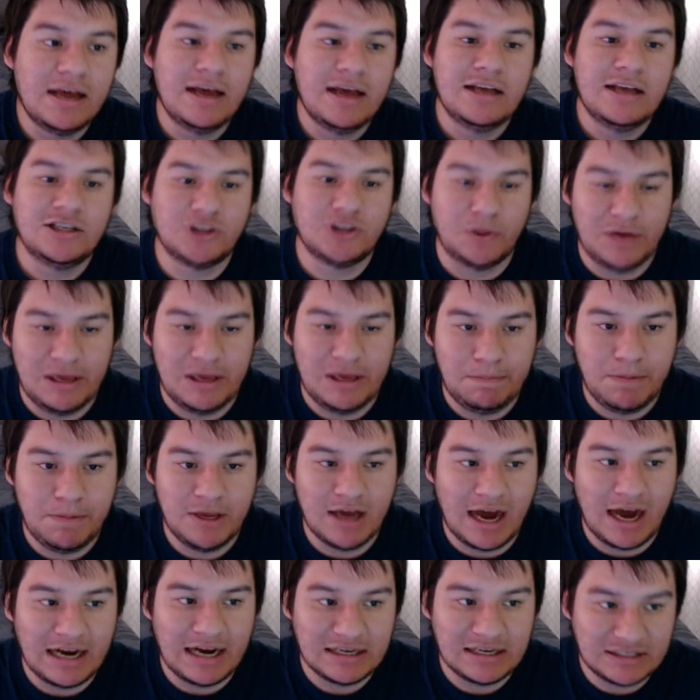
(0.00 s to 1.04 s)
So
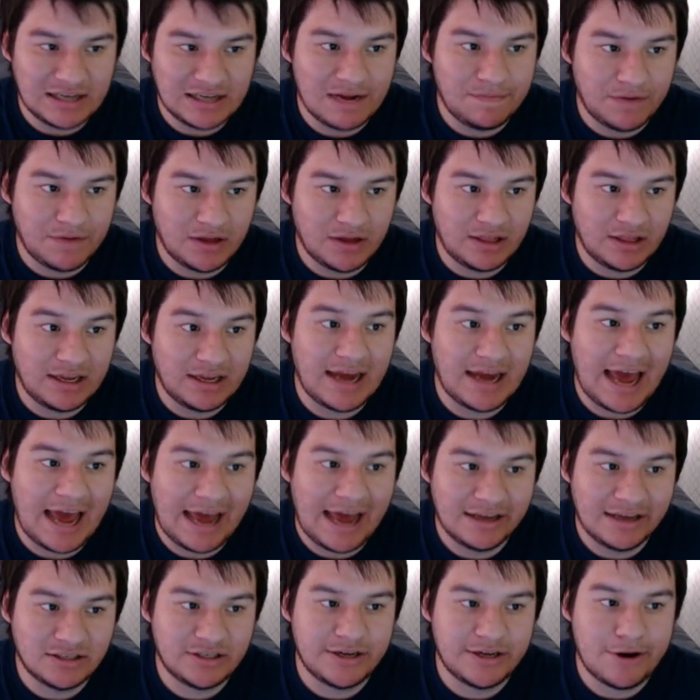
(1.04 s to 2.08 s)
EPI is definitely an
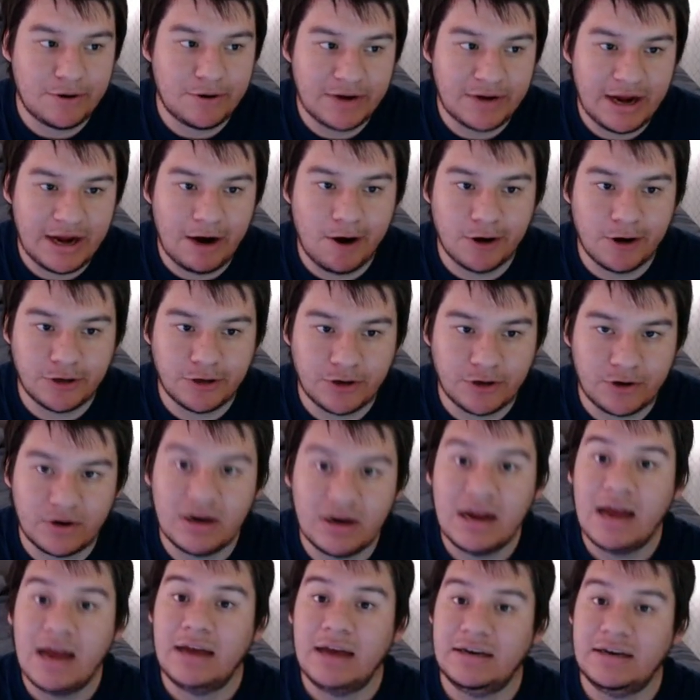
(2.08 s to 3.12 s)
S tier character.
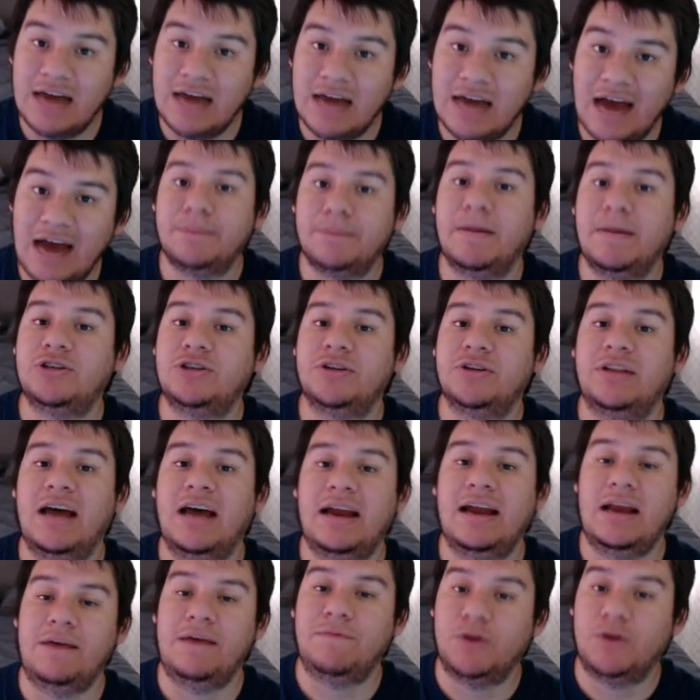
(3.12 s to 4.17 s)
Not to mention that
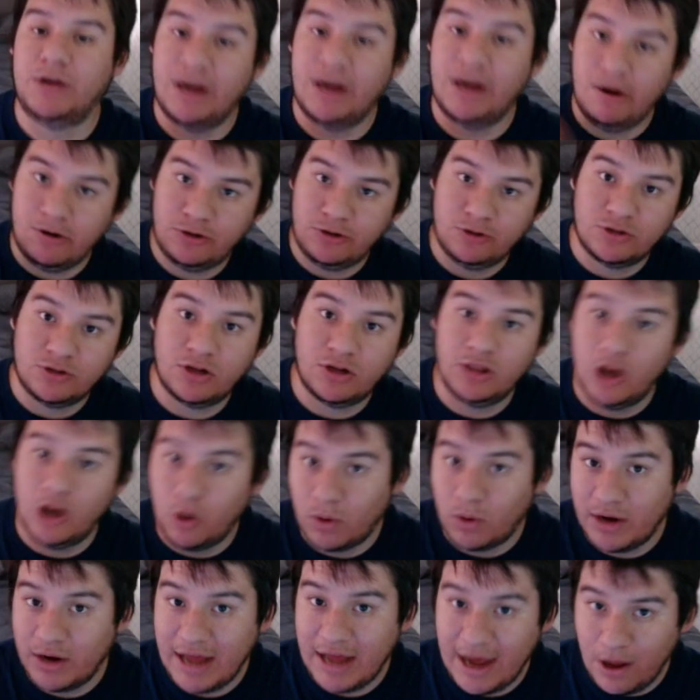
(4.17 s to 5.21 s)
if your characters are low
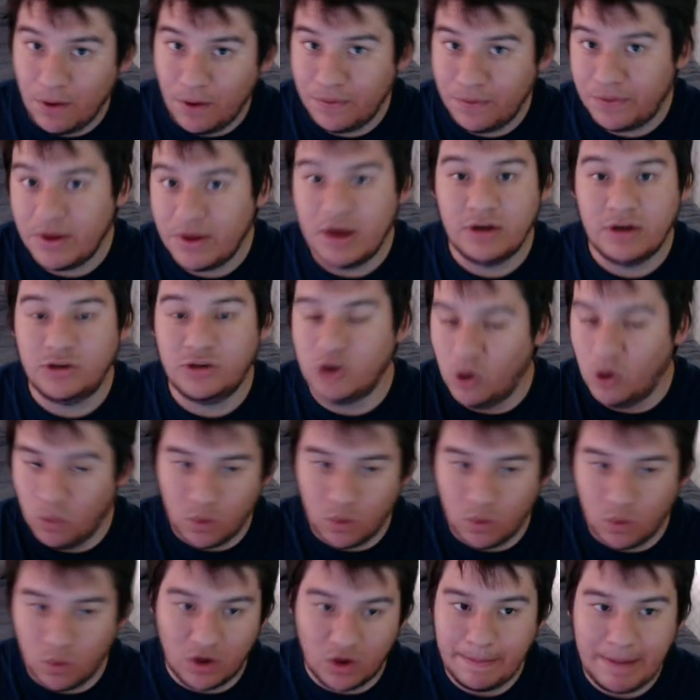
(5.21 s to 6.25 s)
on health, don't
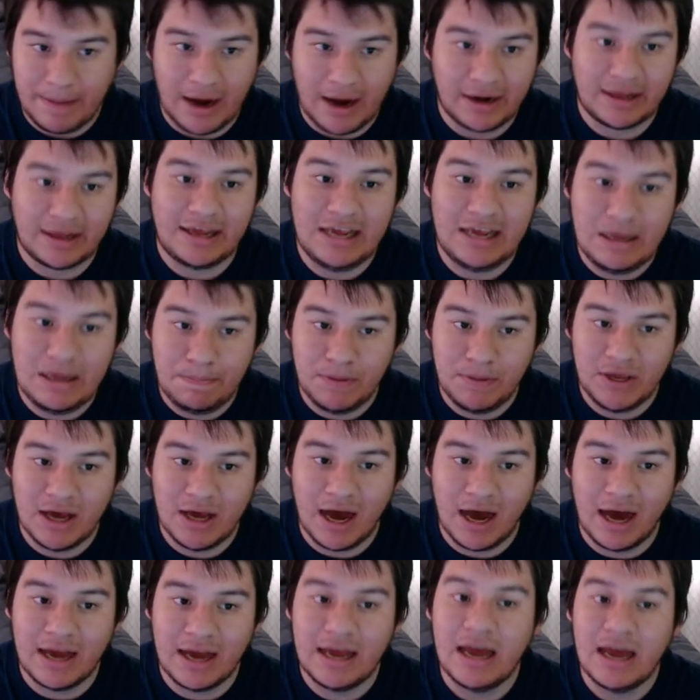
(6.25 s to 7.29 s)
worry about it.
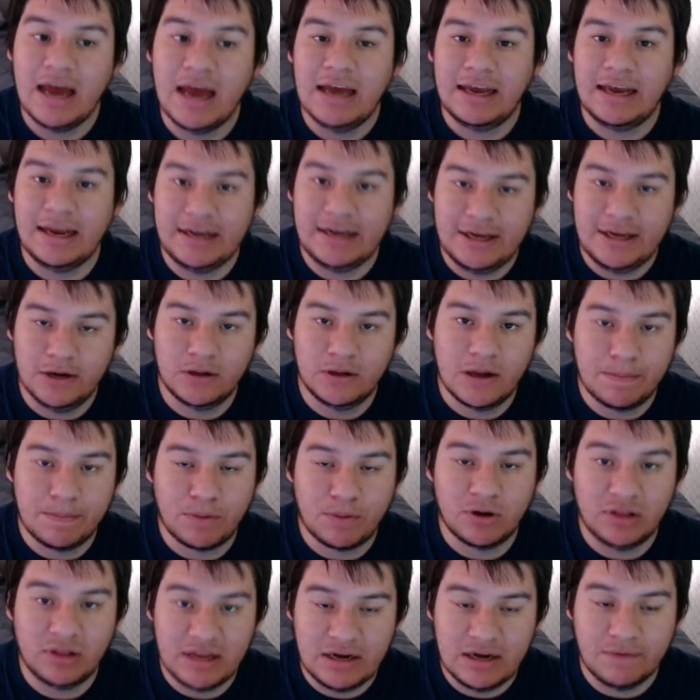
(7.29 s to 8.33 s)
EPI can heal up
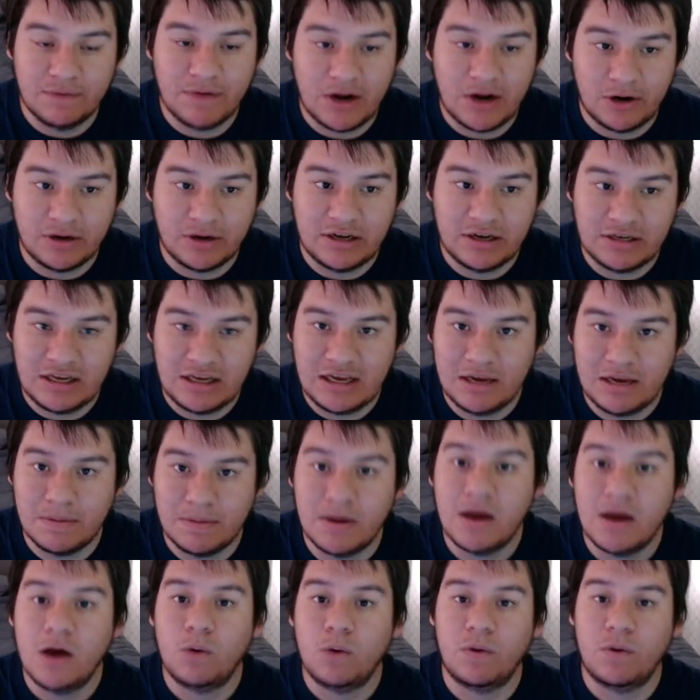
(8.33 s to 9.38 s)
her League of Anarchy team
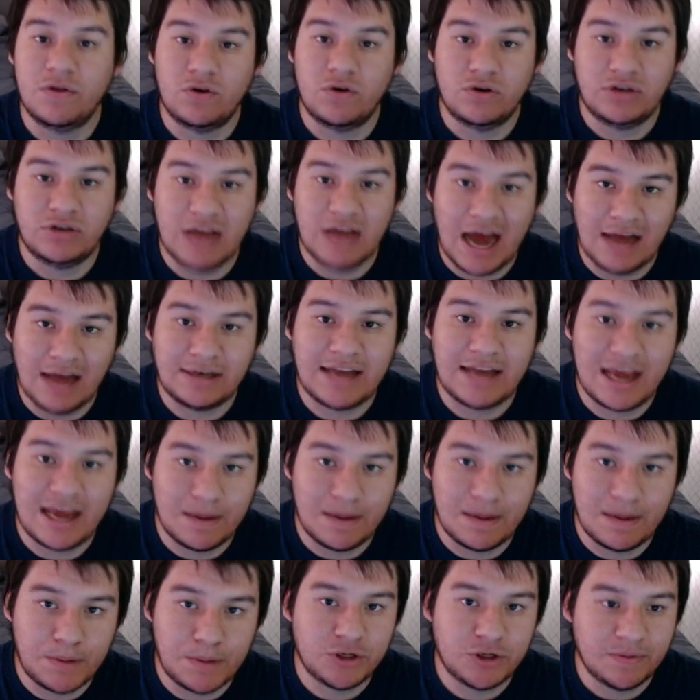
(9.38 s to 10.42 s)
with her dot
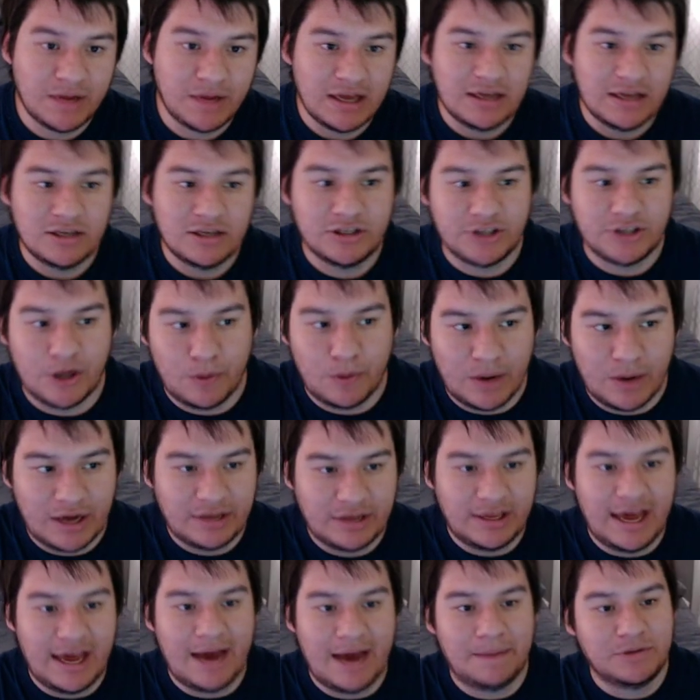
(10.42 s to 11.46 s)
damage. So
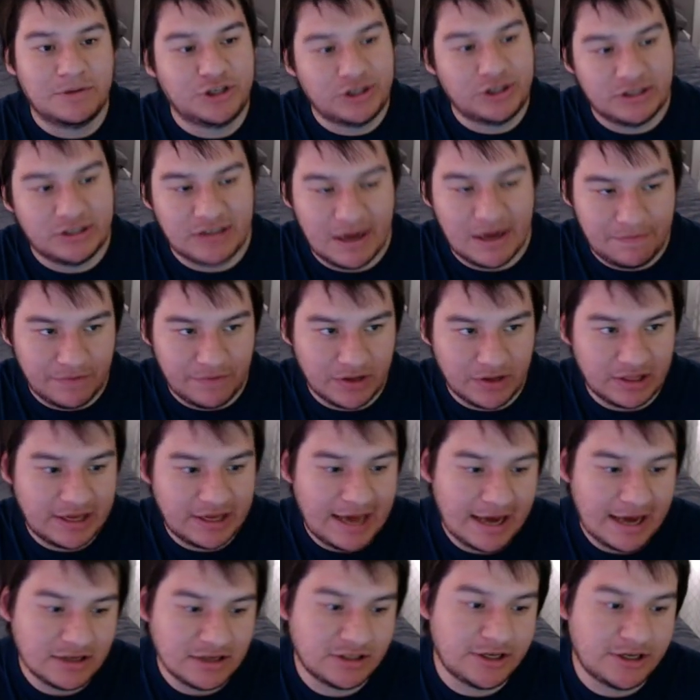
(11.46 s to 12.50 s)
yeah, she's definitely
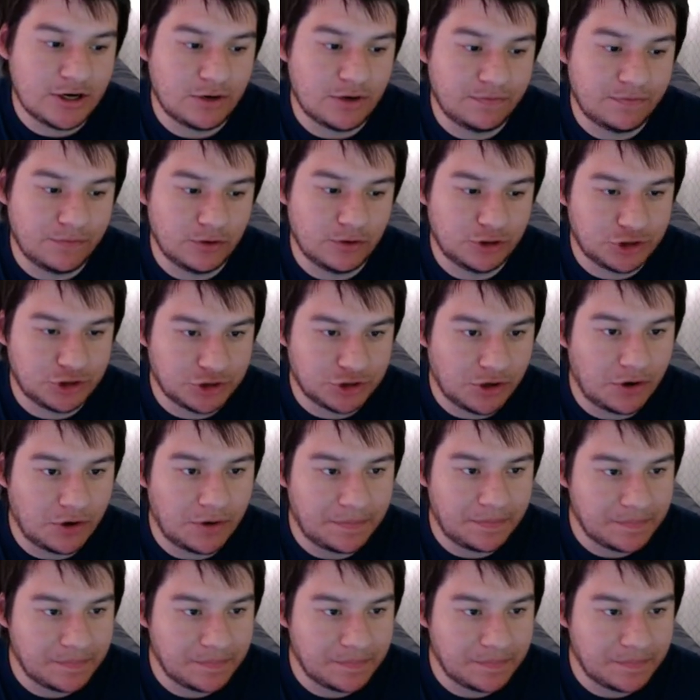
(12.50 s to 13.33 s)
S tier for sure.